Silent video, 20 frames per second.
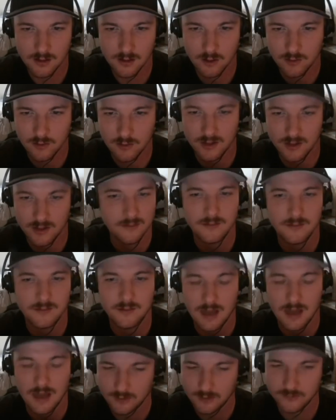okay,
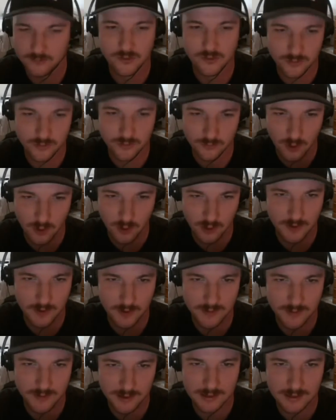Alex Jones is wrong
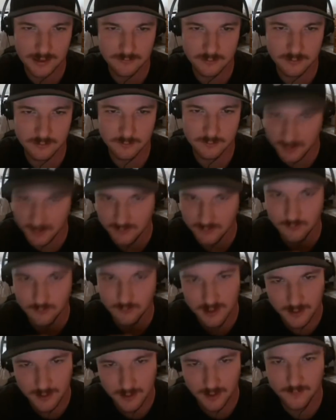about 9/11, but he's
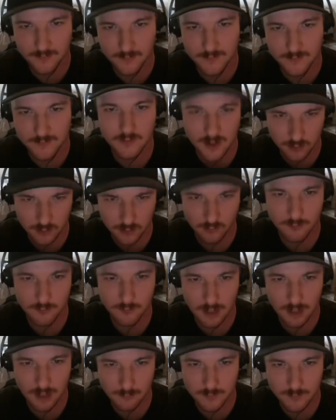right about the underwear
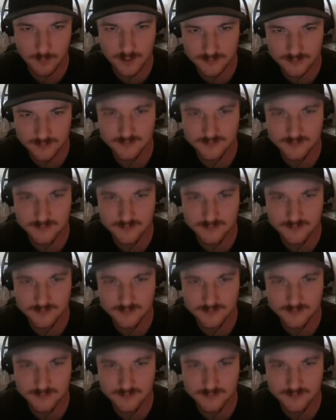bomber being